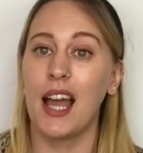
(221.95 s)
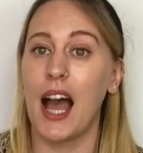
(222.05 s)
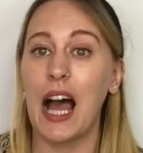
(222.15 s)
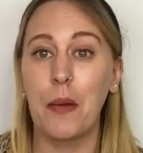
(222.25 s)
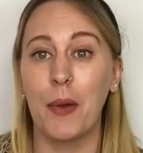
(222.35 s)

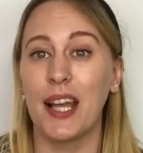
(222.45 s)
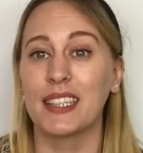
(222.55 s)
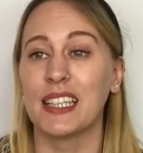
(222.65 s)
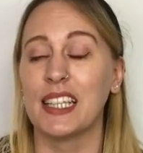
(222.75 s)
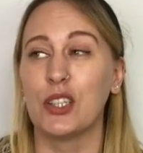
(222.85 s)
I
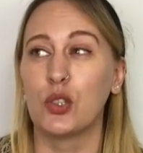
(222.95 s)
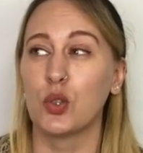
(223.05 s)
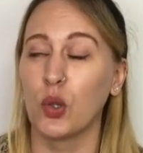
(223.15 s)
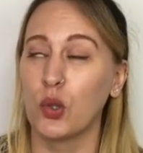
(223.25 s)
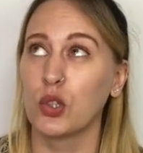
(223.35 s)
personally
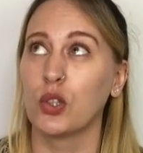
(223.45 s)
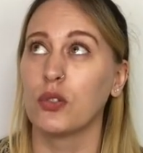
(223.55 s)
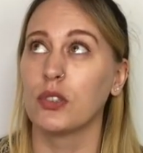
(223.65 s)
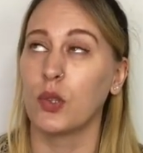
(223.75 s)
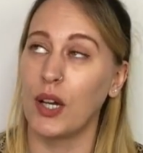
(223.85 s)
don't
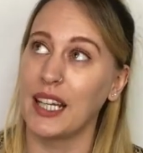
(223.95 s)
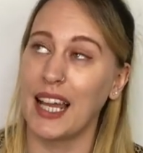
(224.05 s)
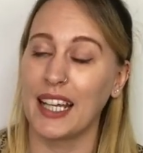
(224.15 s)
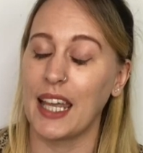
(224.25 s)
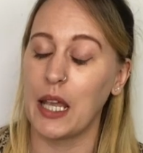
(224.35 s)
quite
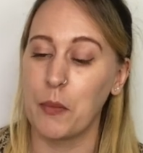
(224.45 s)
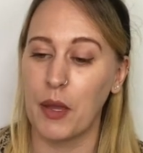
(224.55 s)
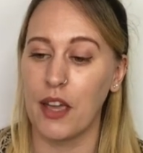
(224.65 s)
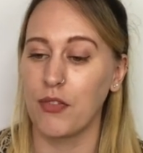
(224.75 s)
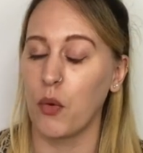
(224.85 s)
like
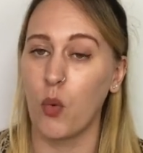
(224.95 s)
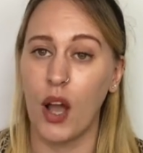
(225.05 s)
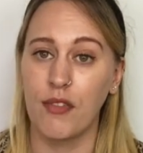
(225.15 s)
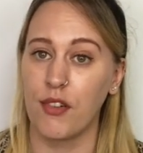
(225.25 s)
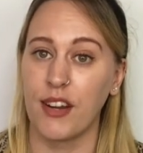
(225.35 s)
eBay for
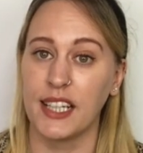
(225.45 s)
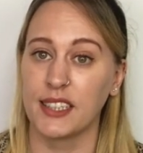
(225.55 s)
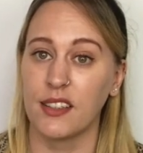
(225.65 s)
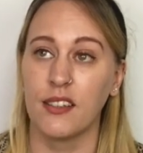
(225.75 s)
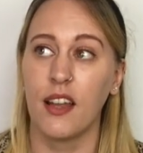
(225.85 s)
whatever
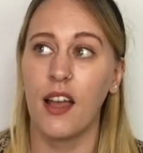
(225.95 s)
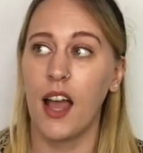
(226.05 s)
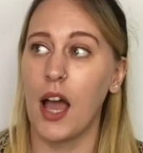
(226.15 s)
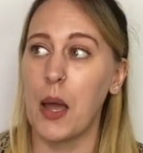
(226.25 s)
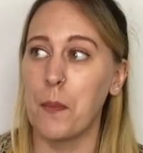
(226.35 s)
reason.
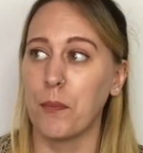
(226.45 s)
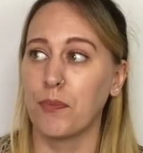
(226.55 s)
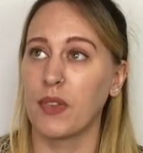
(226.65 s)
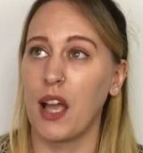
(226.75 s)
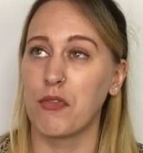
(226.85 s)

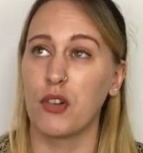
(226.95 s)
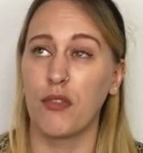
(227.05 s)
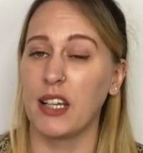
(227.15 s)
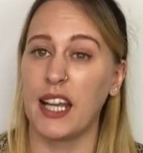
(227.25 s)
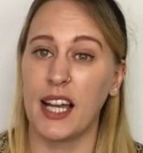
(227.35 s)
I've not
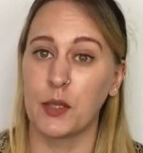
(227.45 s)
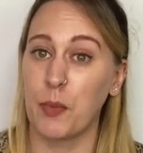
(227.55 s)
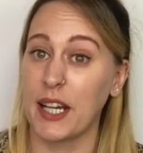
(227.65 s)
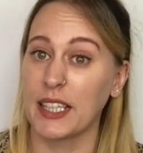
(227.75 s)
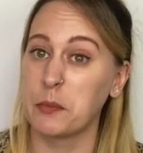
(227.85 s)
really had a
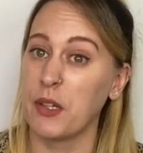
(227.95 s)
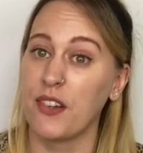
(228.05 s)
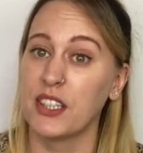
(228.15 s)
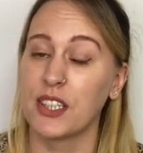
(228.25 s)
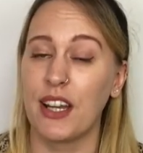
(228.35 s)
bad
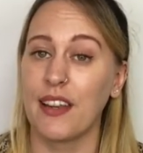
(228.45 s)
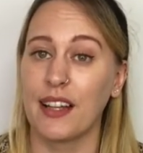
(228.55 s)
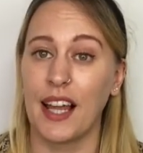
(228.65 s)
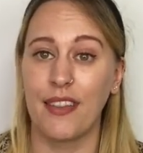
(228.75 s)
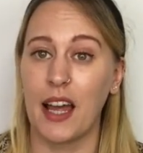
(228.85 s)
experience or anything
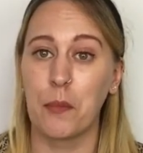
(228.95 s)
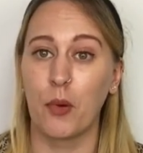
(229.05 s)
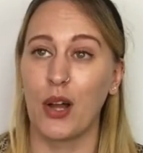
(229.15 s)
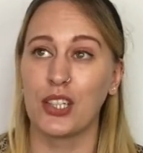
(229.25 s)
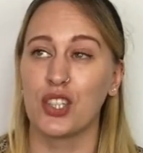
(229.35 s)
like that, but
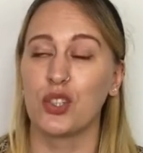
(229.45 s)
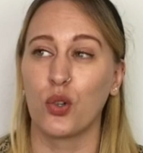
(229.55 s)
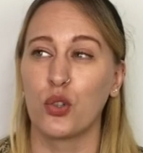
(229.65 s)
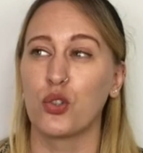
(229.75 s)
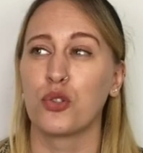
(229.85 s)
I just
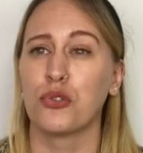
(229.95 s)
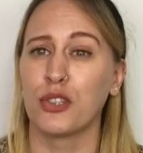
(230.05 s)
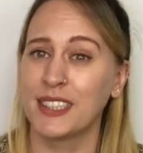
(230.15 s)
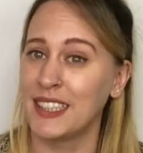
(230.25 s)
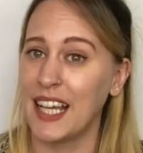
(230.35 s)
don't
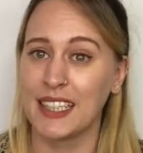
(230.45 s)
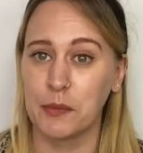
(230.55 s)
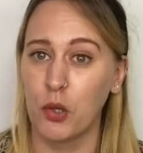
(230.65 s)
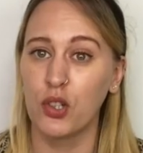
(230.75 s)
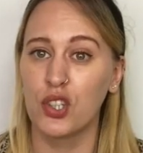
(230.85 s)
trust it as
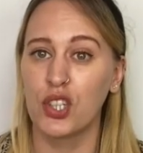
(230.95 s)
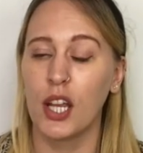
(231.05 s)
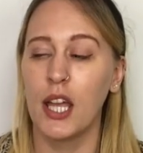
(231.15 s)
much.